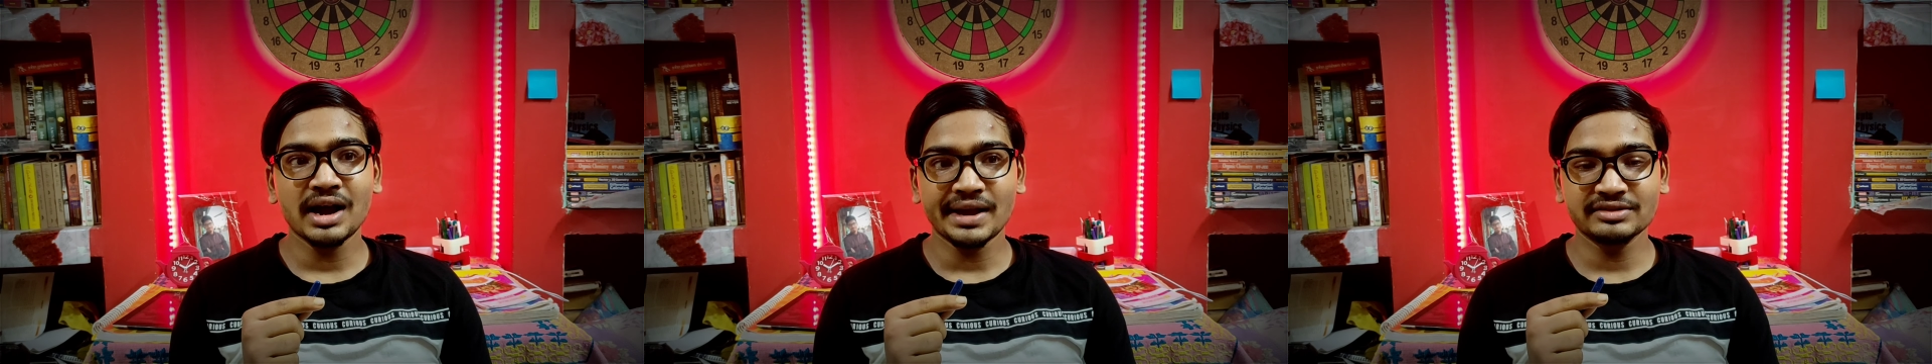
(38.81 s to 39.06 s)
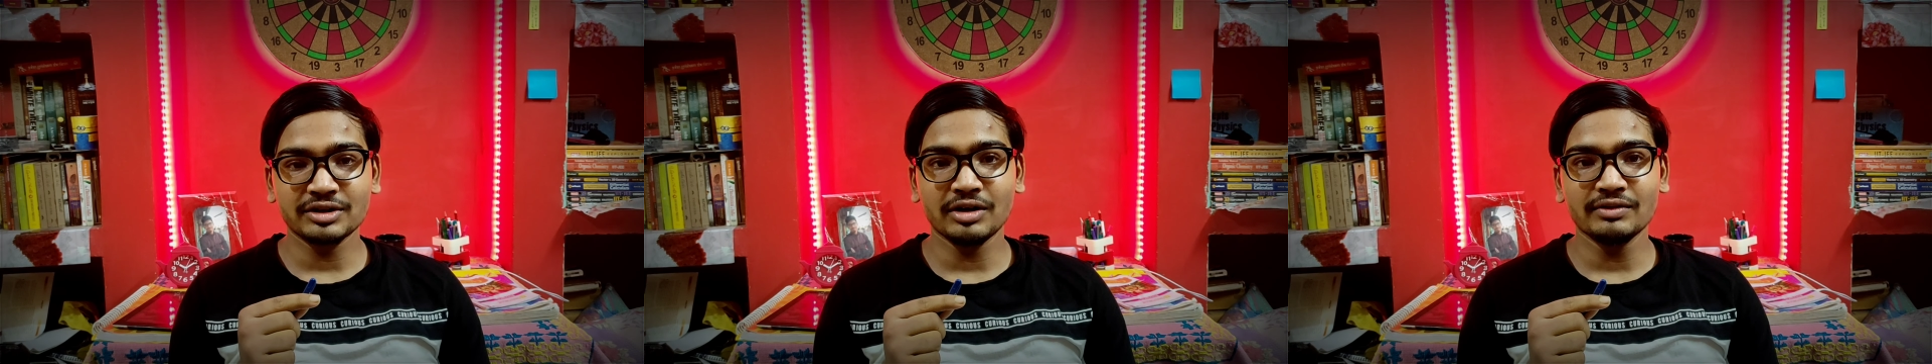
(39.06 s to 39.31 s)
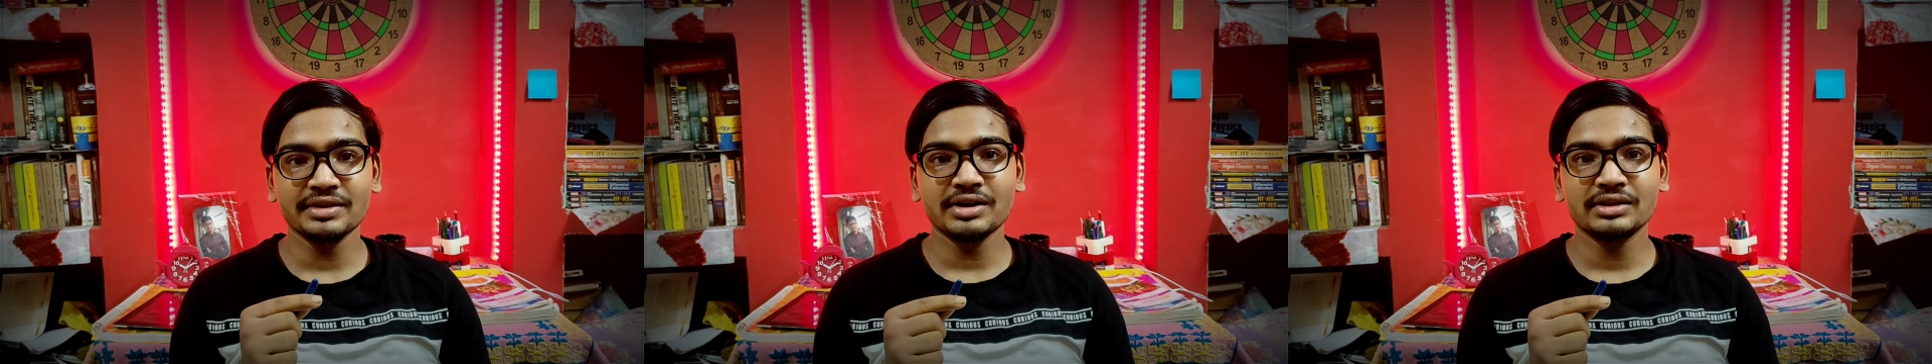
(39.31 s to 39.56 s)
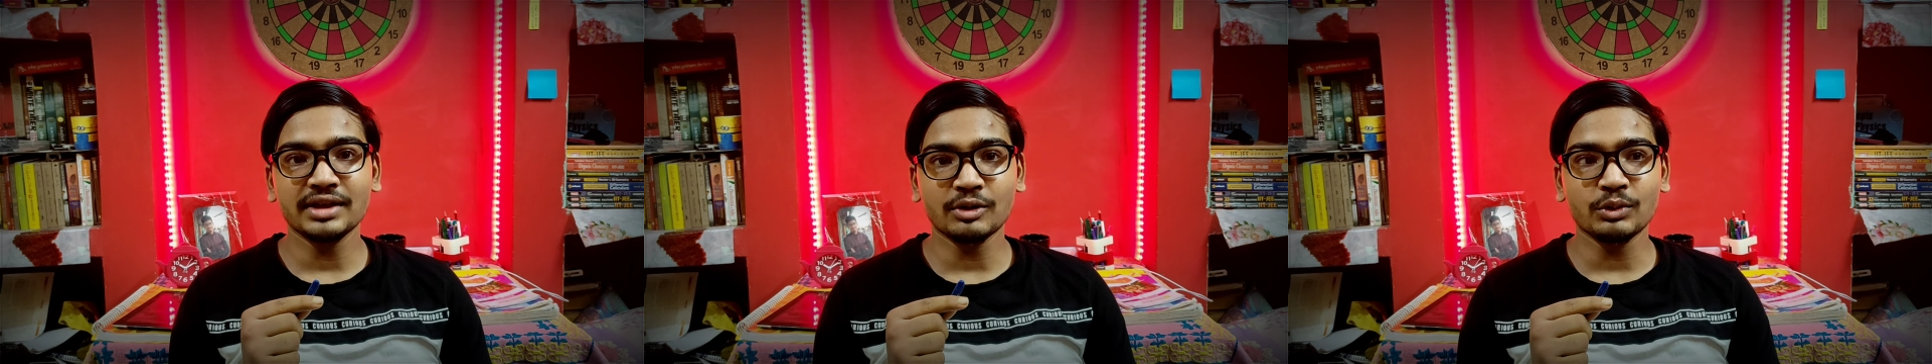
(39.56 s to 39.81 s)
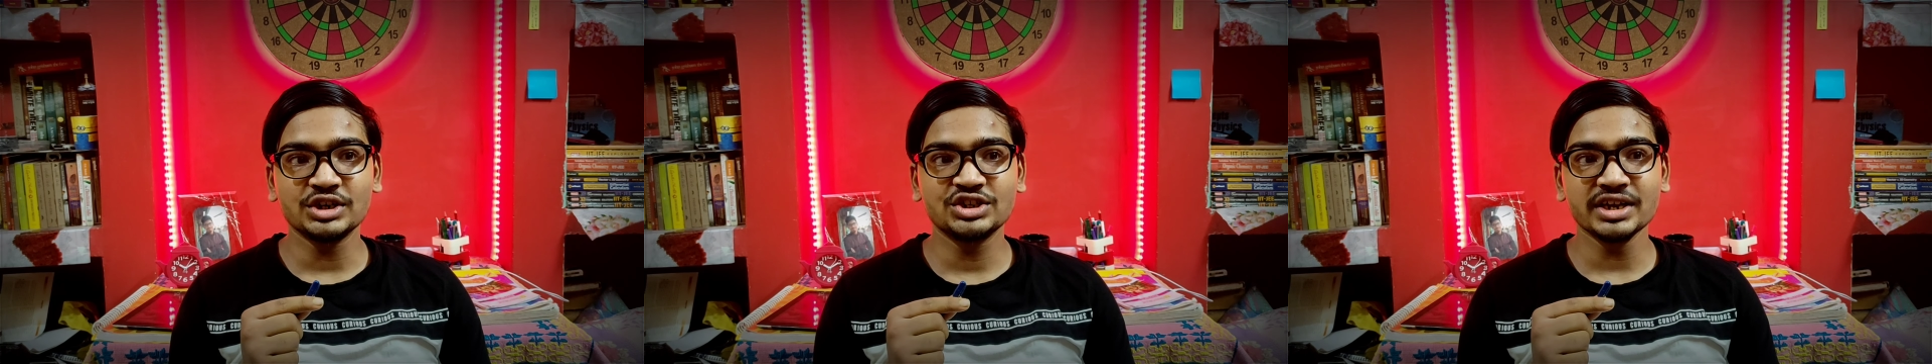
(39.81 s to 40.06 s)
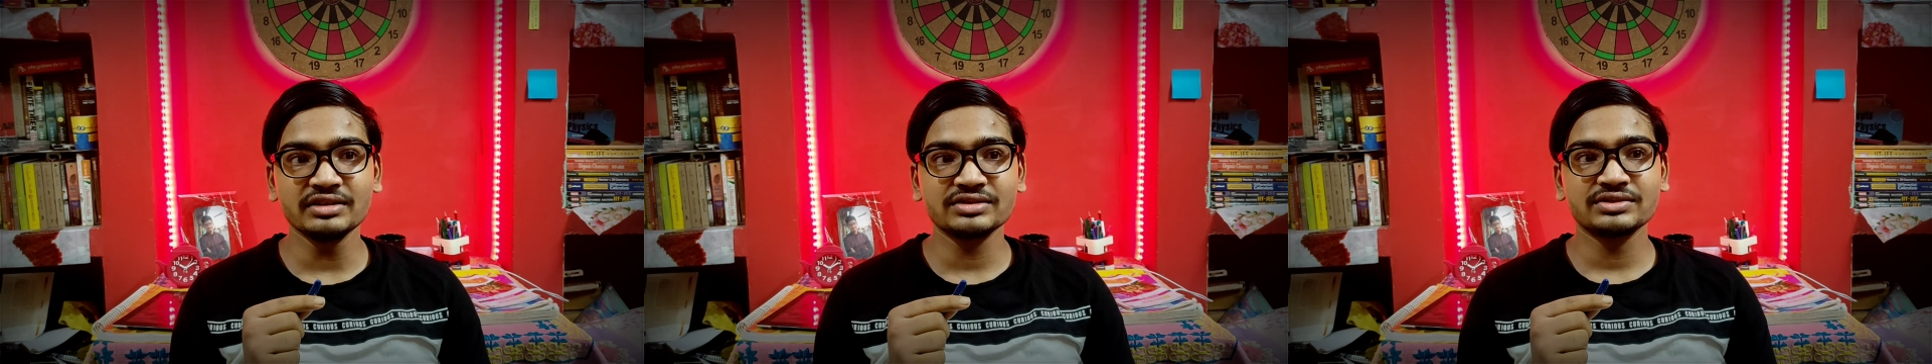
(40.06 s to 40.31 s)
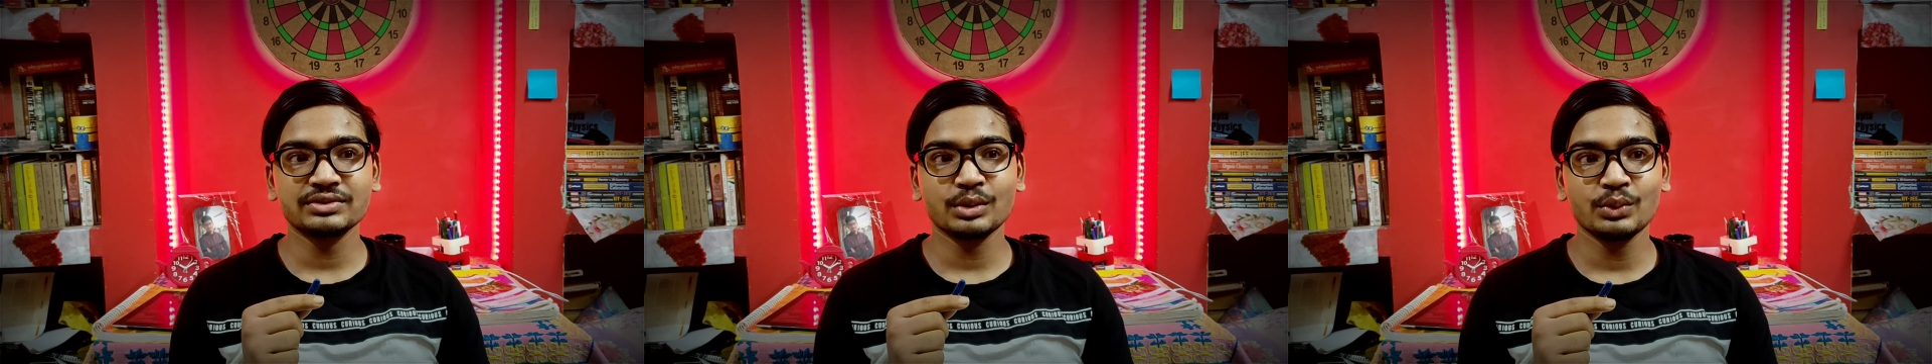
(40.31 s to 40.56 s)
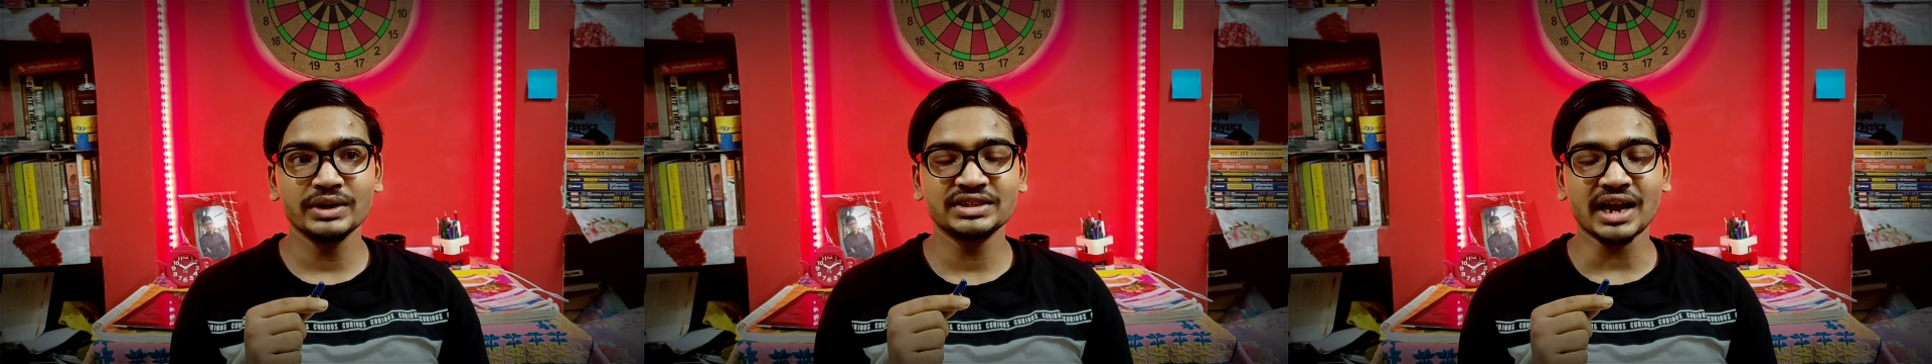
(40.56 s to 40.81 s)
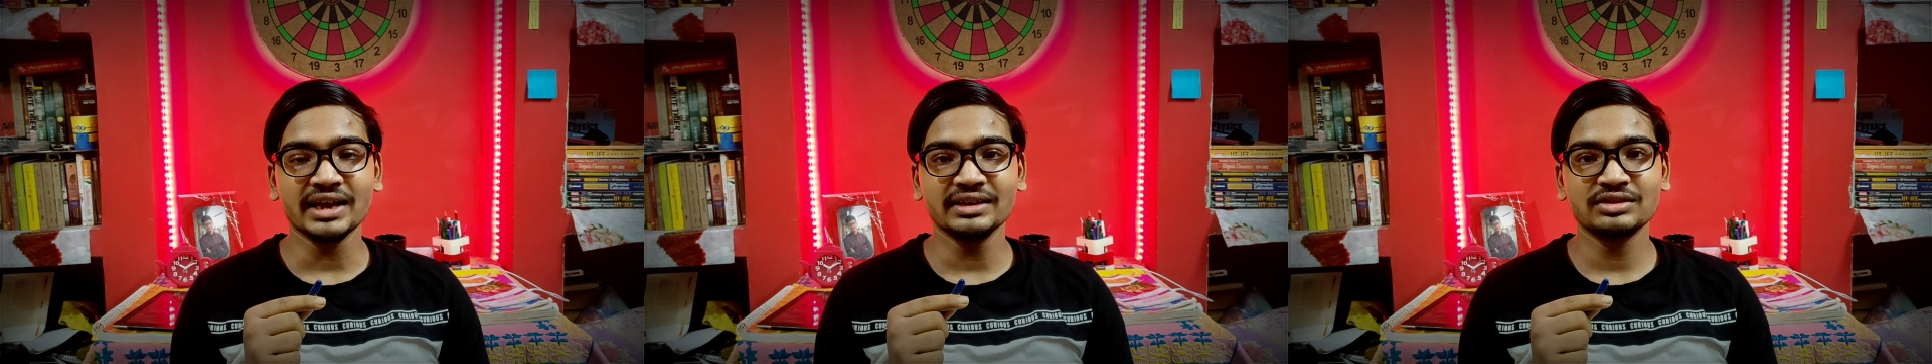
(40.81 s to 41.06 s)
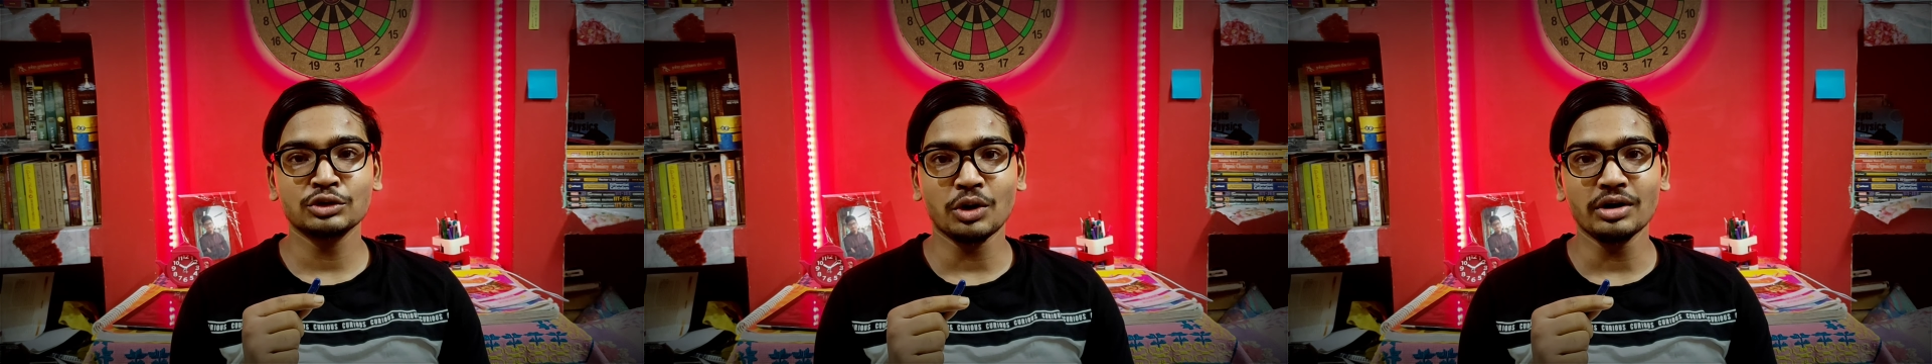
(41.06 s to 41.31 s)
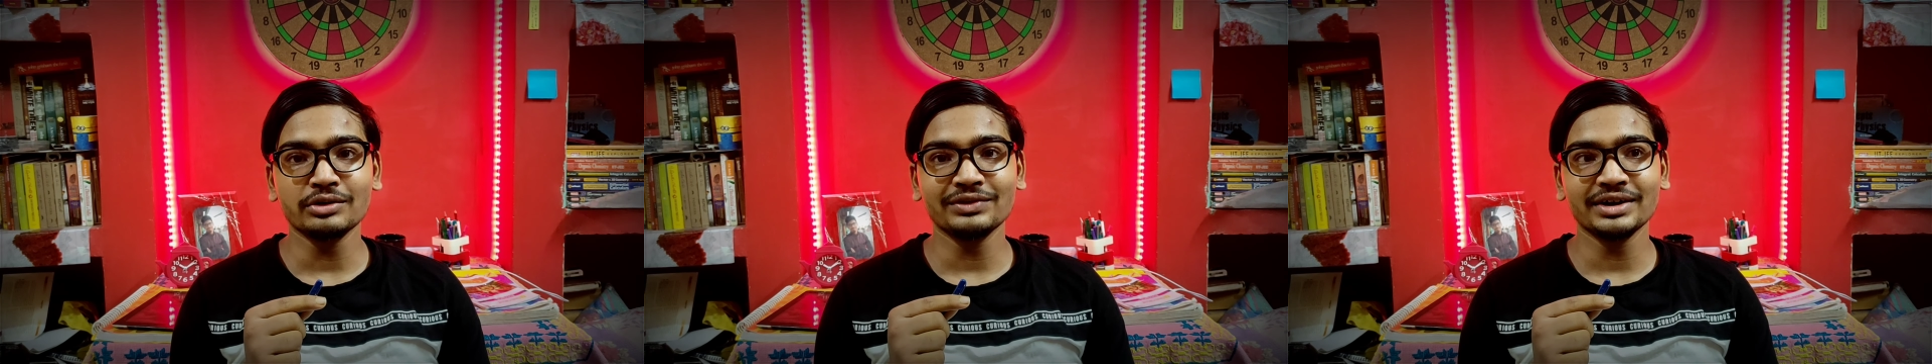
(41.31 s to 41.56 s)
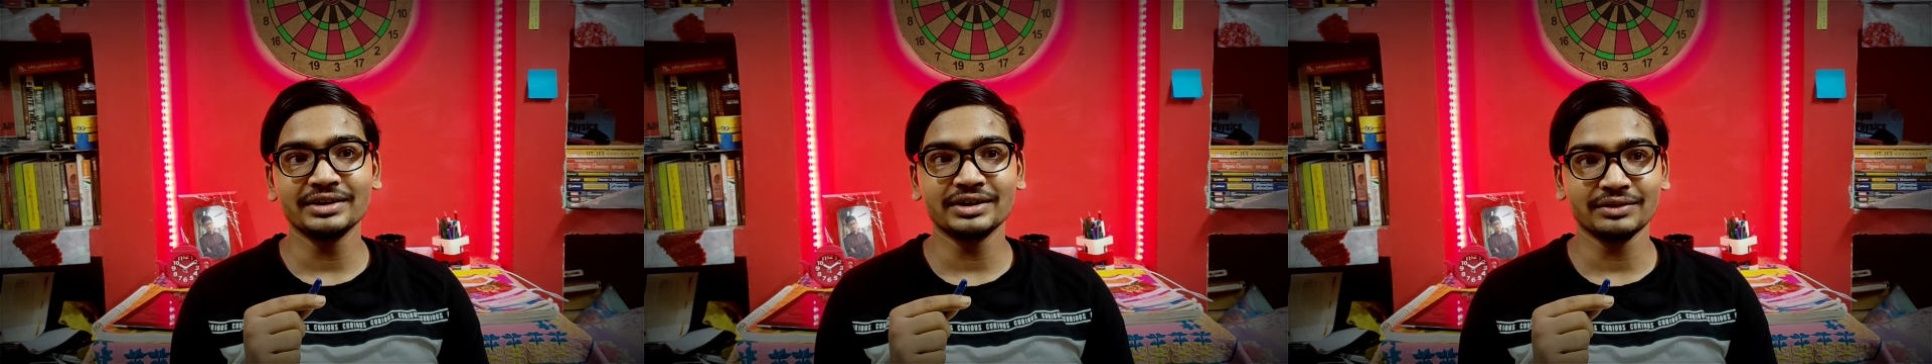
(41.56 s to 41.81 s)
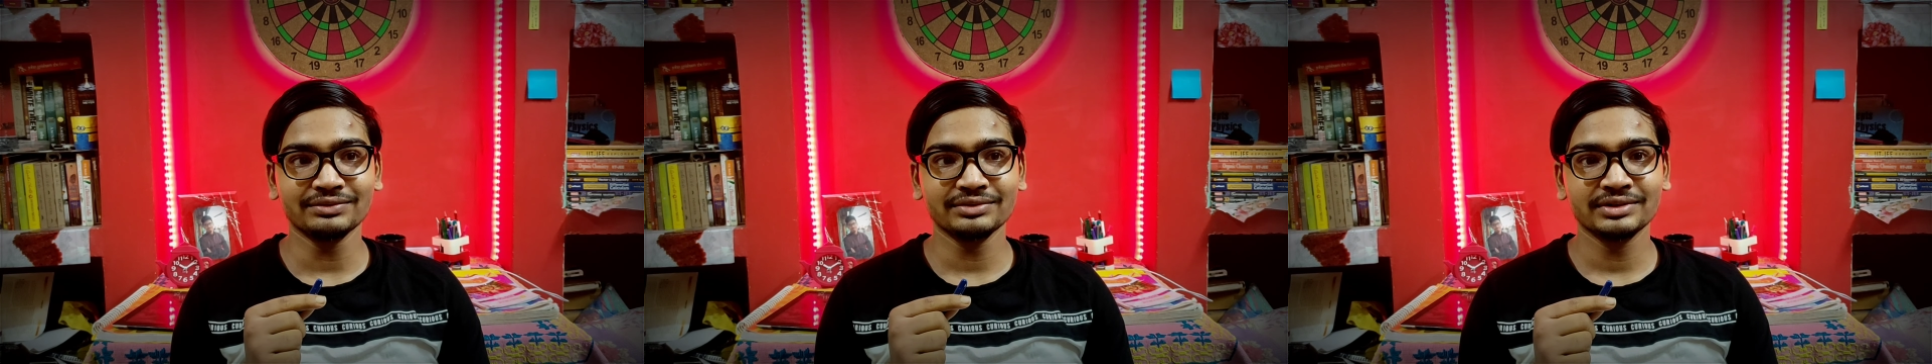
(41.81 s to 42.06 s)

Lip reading: I solved the questions which I thought were tough.